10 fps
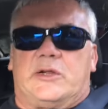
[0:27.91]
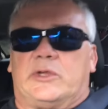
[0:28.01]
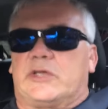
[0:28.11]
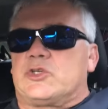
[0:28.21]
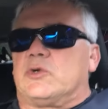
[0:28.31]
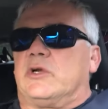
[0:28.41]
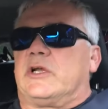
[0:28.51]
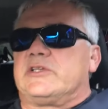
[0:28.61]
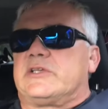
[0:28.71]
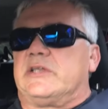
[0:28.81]
And they were like, Sure.
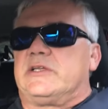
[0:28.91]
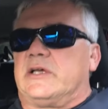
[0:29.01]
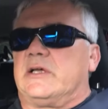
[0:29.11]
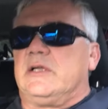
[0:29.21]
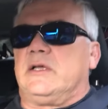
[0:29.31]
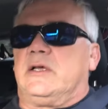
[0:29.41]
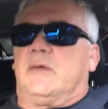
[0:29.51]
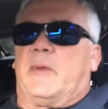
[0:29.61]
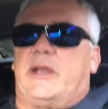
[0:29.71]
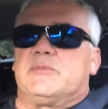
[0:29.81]
And I said, uh,
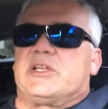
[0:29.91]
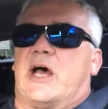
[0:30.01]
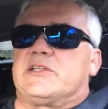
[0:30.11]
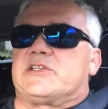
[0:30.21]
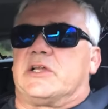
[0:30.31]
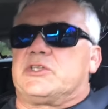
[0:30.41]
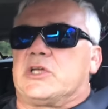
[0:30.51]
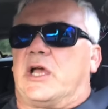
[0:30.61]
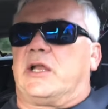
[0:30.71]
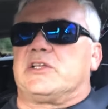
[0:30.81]
my name's Don
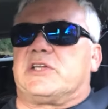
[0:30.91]
Sunshine.